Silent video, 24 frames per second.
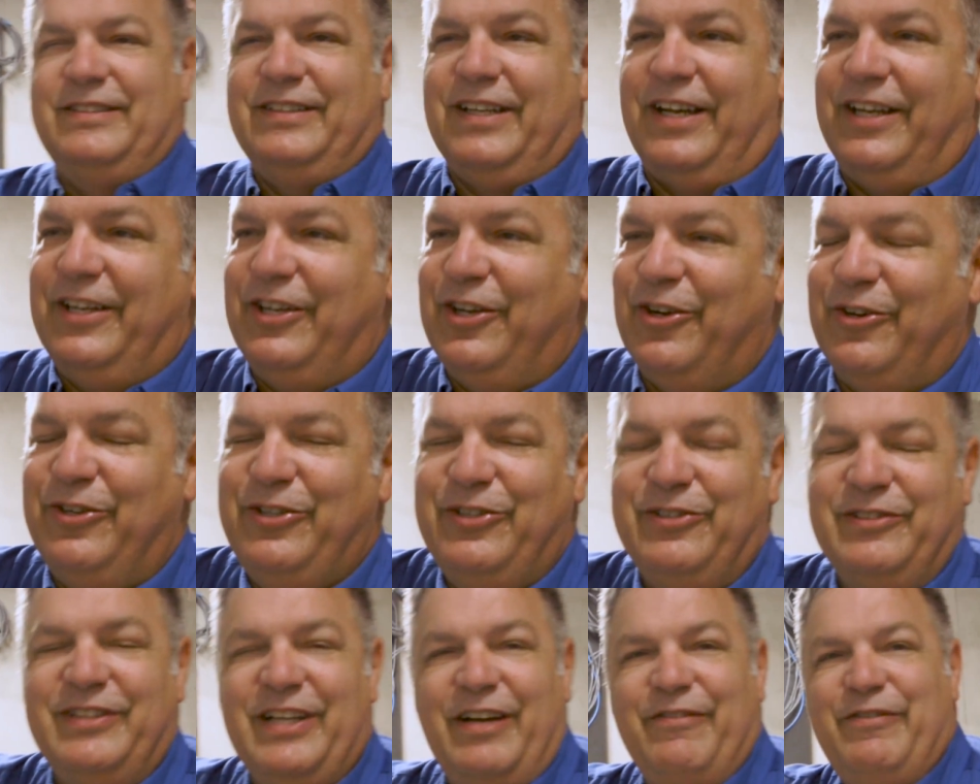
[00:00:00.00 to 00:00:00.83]
I know
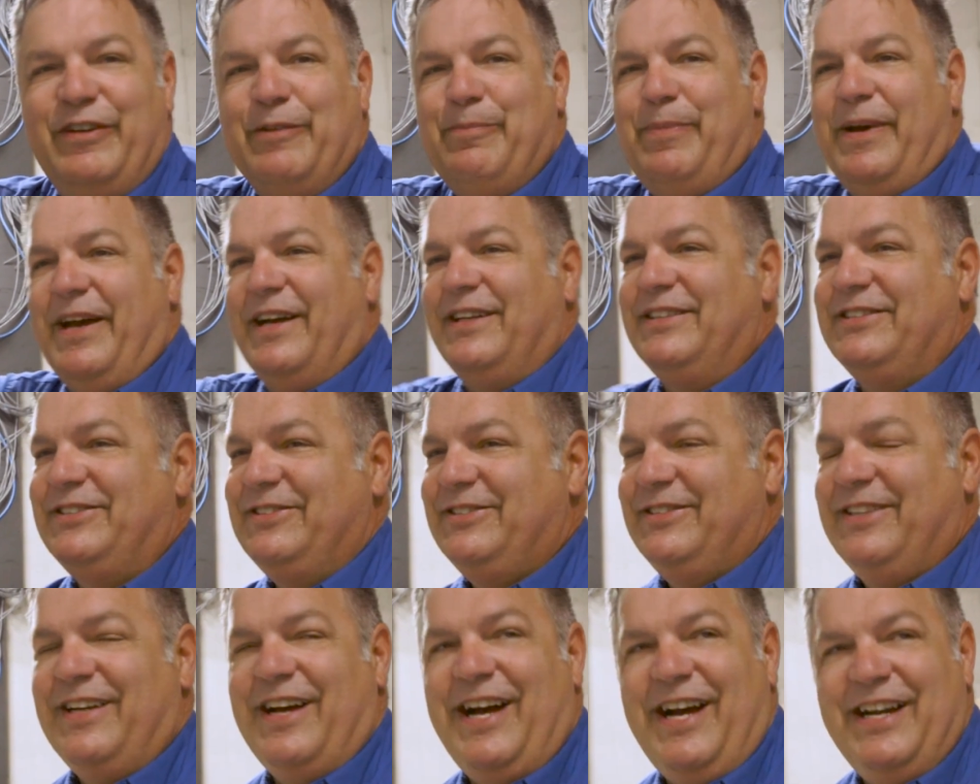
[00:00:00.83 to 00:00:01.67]
you love your
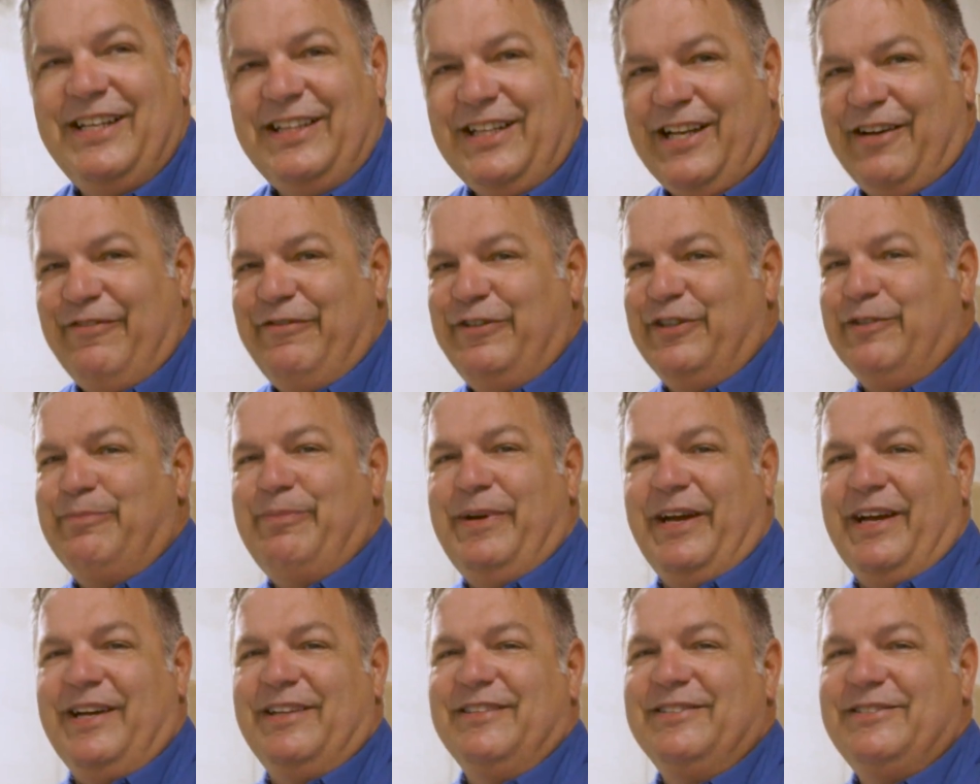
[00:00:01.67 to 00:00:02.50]
pets. I love your
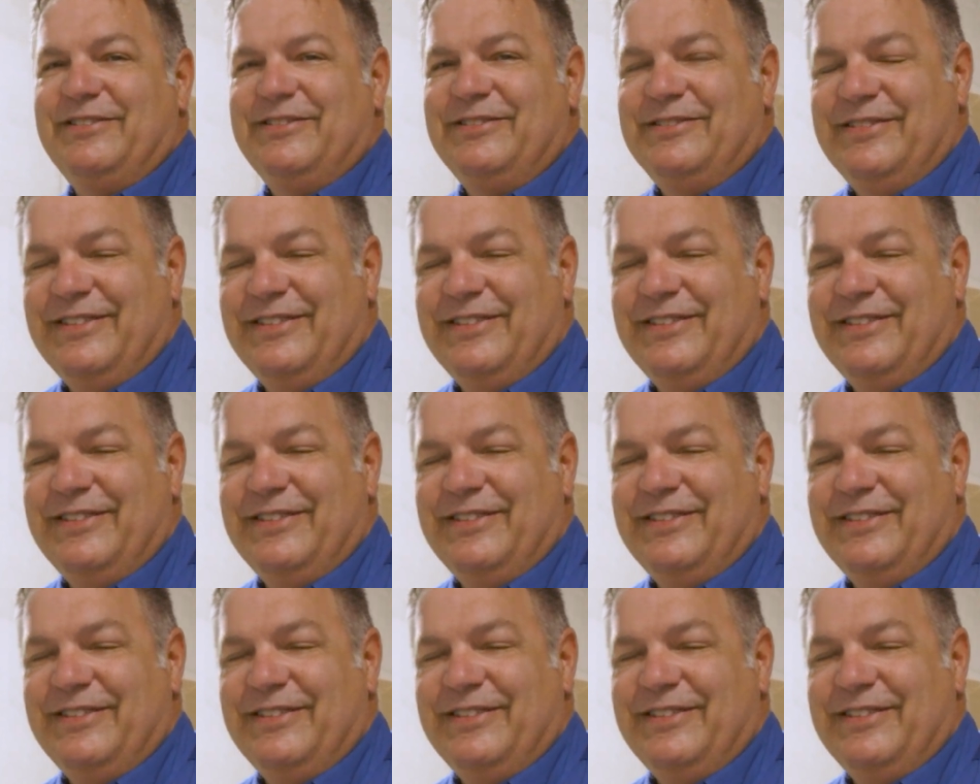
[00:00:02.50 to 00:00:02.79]
pets,